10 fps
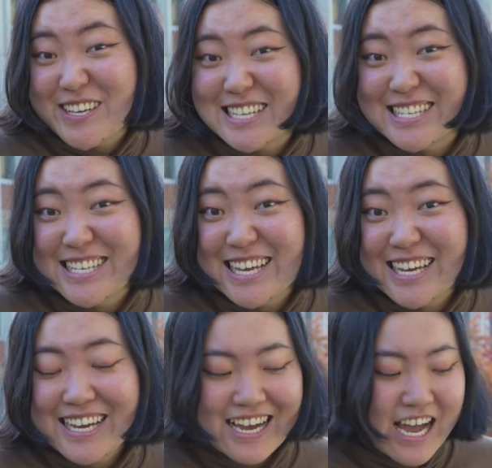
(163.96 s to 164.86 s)
you can
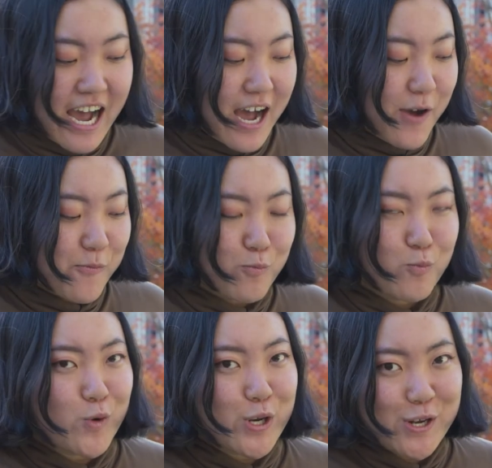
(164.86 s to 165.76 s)
see. Um,
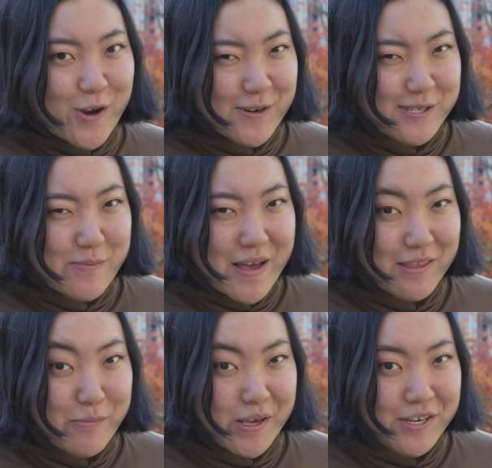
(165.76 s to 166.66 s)
what do you notice
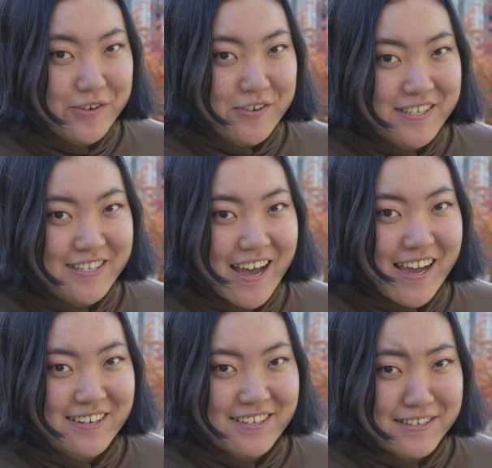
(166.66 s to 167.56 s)
about the picture
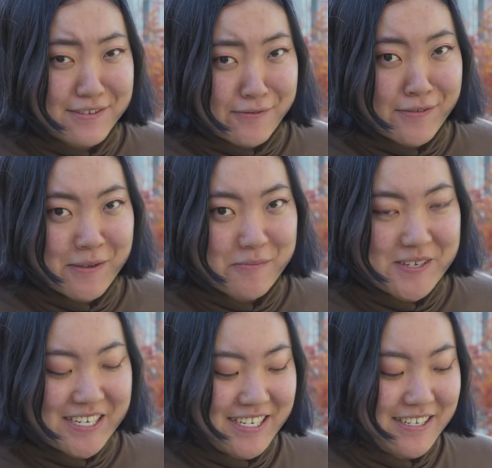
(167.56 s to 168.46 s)
inside? Is it
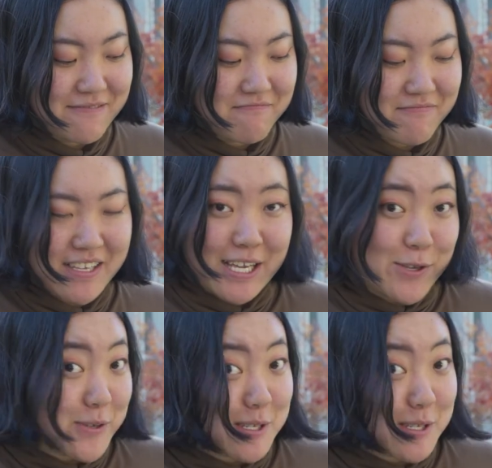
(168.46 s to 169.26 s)
flipped? Can you